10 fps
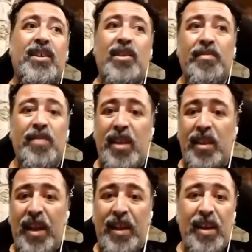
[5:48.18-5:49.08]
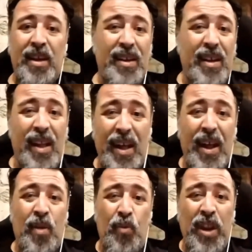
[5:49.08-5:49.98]
to get something like
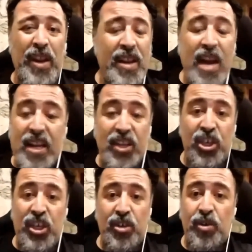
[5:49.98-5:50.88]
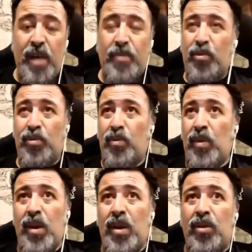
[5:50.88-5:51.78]
a, a really nice cheese, you have
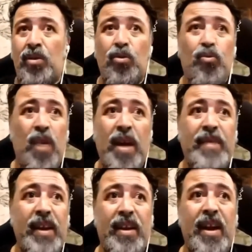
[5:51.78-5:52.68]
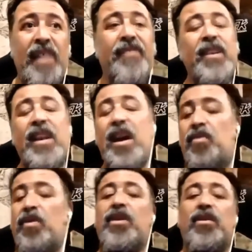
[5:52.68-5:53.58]
to to drive like half
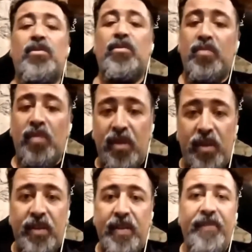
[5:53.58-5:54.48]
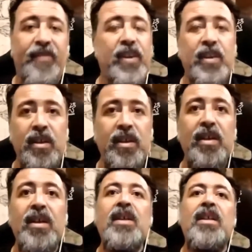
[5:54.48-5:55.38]
an hour to uh, the
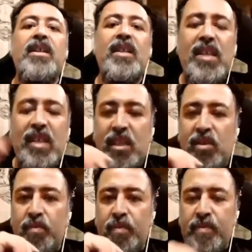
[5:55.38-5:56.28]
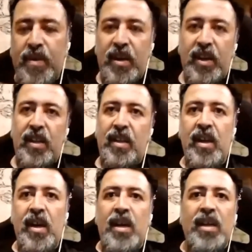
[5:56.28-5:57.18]
first uh, decent
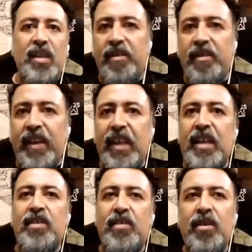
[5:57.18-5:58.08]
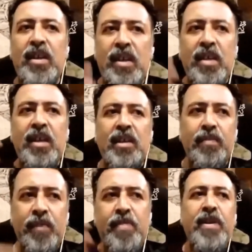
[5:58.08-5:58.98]
supermarket and stuff like that. So
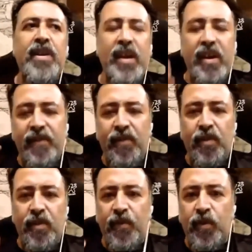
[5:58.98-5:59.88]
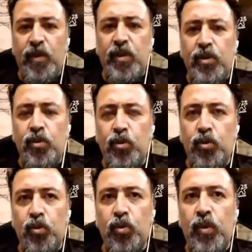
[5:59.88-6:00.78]
it, has been very hard for, for us
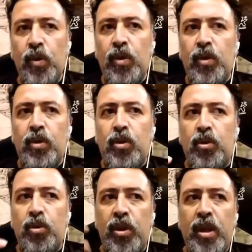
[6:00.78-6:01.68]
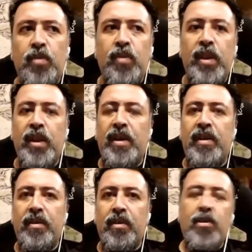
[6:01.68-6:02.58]
to to deal
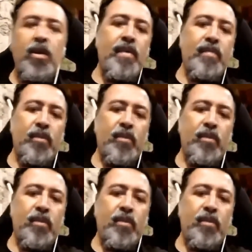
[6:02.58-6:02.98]
with. Uh,